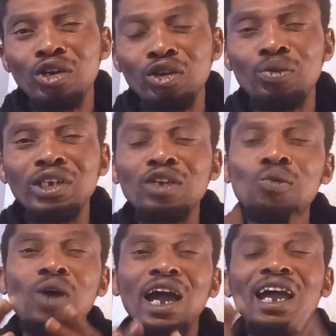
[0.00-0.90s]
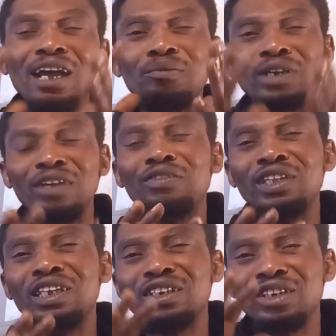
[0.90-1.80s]
the reason why I am
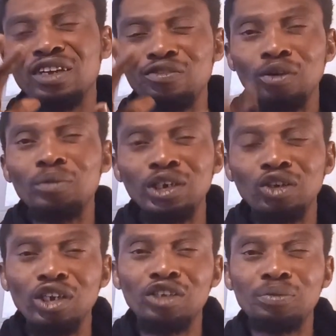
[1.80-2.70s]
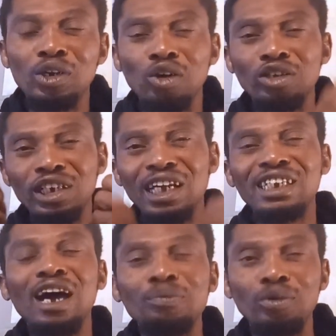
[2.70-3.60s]
giving this information is because it has
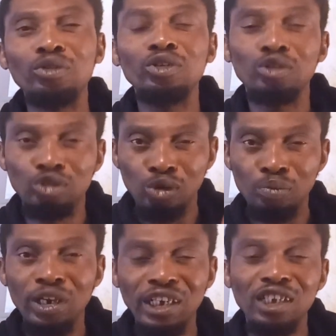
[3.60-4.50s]
happened to me.